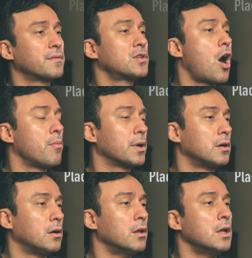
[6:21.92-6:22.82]
of
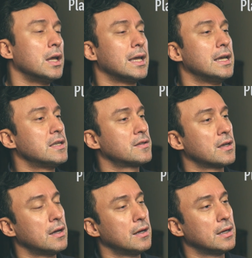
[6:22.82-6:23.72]
topical
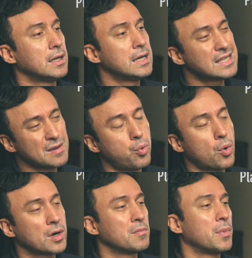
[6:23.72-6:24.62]
is
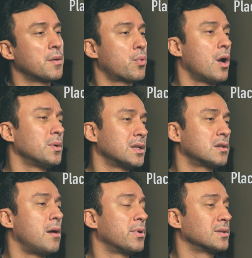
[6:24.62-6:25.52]
important, but the problem with the
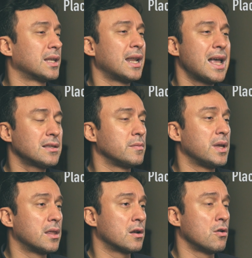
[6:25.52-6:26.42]
topical is that it has to be
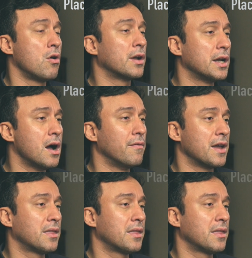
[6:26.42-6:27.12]
there long enough. I